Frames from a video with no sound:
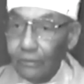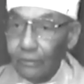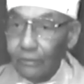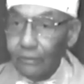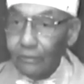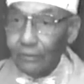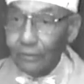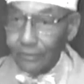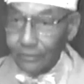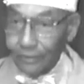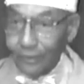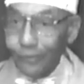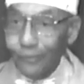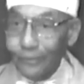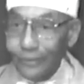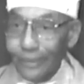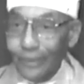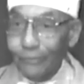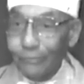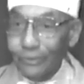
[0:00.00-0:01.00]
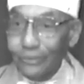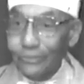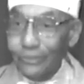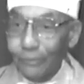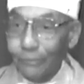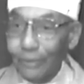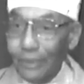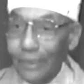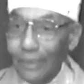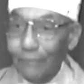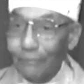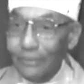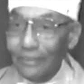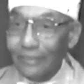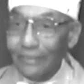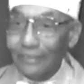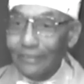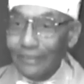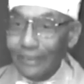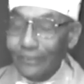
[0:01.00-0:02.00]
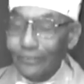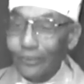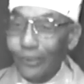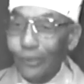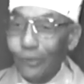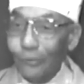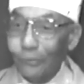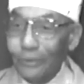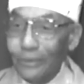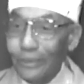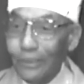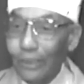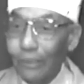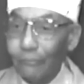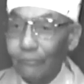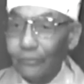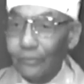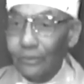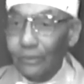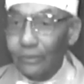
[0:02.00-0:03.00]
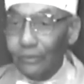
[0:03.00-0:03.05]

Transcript: He said, okay, Mr. Muhammad, that's all we come for.